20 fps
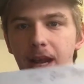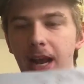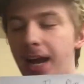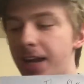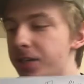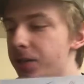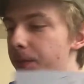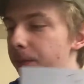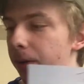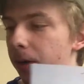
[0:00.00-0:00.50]

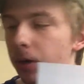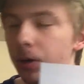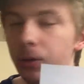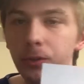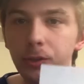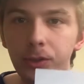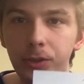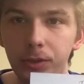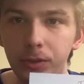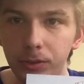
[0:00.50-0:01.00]
as
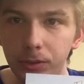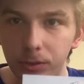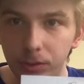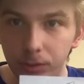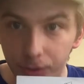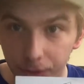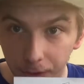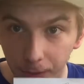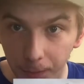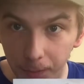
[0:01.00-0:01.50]
opposed
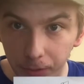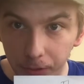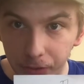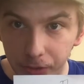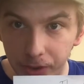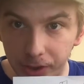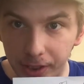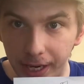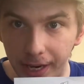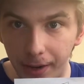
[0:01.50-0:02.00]
to the
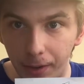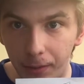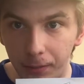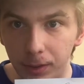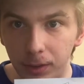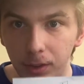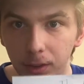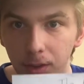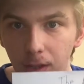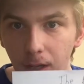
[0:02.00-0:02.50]
blues scale,